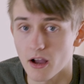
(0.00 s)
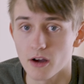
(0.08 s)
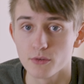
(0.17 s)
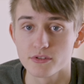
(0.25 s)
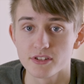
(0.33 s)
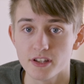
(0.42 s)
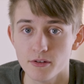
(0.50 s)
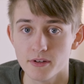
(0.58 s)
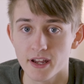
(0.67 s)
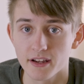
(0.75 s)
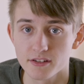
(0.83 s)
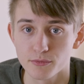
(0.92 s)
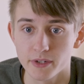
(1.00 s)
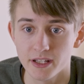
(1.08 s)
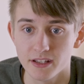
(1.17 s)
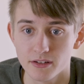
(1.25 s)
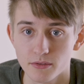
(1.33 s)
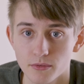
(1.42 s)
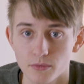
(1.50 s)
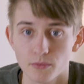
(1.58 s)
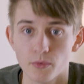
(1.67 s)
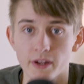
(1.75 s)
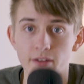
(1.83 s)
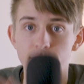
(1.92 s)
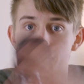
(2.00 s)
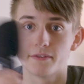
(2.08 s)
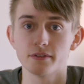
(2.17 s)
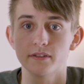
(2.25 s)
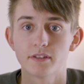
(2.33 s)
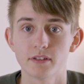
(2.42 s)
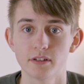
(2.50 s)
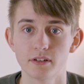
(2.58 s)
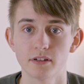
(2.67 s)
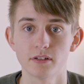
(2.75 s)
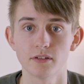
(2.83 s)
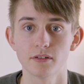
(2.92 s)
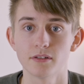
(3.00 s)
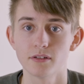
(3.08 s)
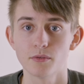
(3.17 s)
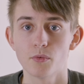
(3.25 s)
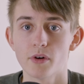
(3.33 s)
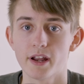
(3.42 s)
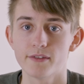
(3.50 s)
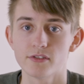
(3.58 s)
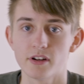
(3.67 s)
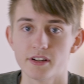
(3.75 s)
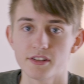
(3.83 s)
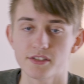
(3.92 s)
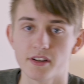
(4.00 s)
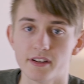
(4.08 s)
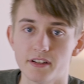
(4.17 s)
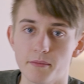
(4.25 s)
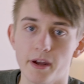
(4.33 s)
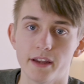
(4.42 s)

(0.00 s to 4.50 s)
I'll see you next week with whatever I decide to